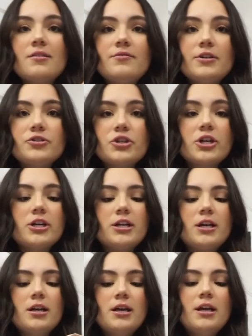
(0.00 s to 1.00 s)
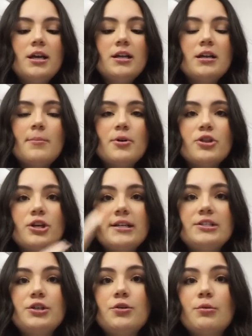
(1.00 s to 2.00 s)
Unfiltered number
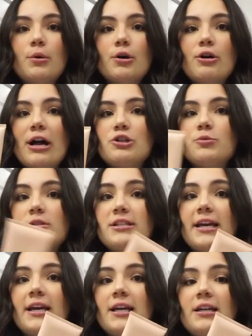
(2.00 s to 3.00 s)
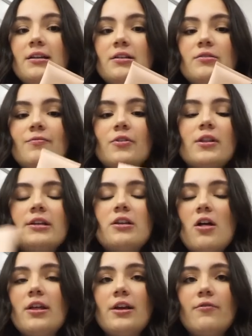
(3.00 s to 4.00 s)
32 gradual tan. For like,
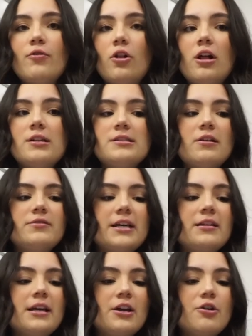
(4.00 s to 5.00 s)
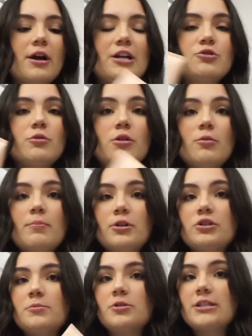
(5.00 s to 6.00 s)
not like a full-on self-tan, like a gradual
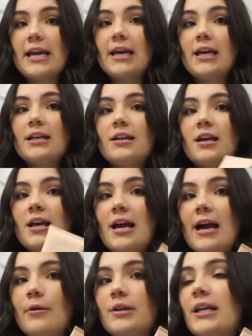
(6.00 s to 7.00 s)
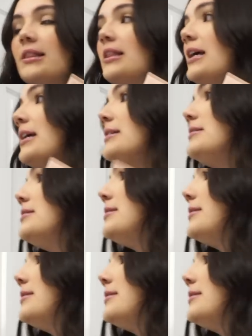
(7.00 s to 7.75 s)
buildable tan. I would get this.